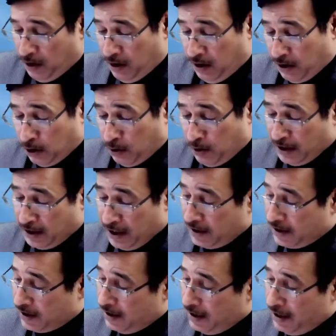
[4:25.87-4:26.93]
So as I
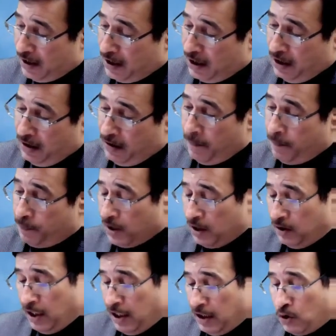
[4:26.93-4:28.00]
said,
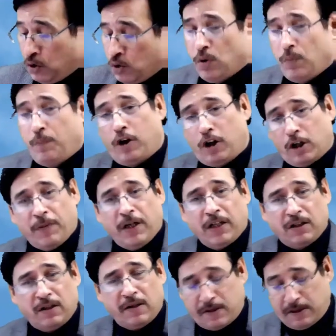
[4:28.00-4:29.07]
there are two broad
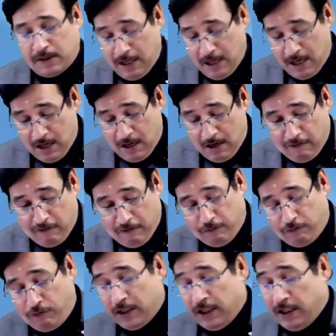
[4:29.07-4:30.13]
methods.
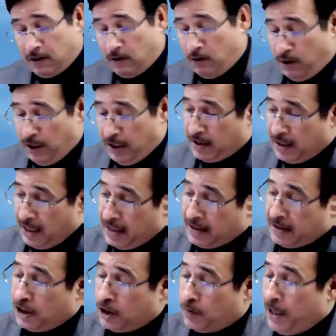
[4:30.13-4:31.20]
One is known as
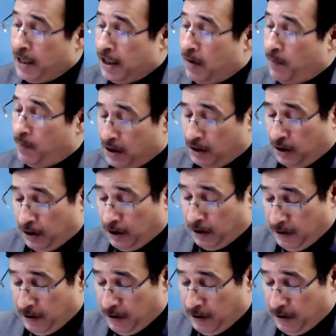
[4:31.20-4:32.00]
assets backing method.